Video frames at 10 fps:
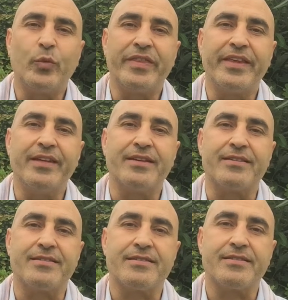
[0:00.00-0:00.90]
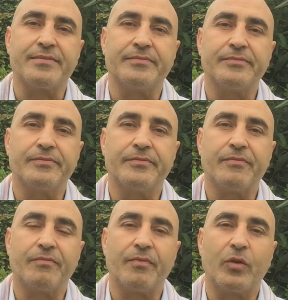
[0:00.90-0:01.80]
within us,
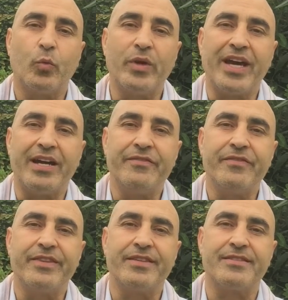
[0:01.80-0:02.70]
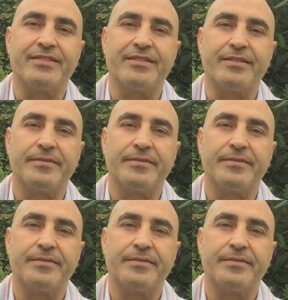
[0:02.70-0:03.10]
we have this